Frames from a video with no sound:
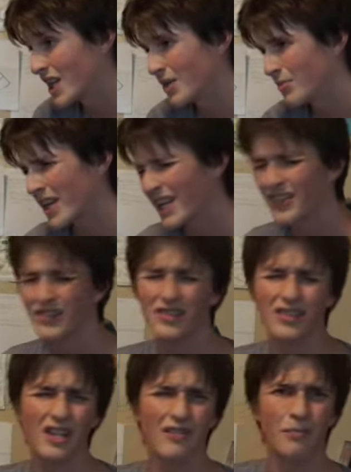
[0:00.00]
but I guess
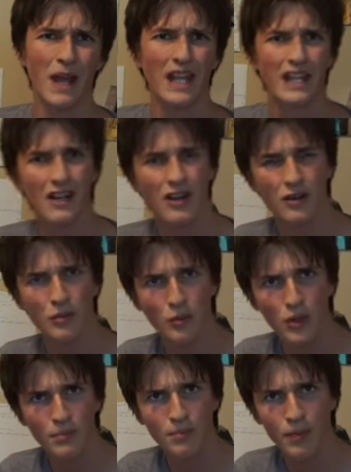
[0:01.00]
instead of painting on a
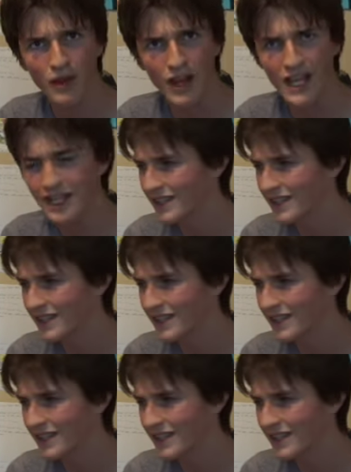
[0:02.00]
wood plank,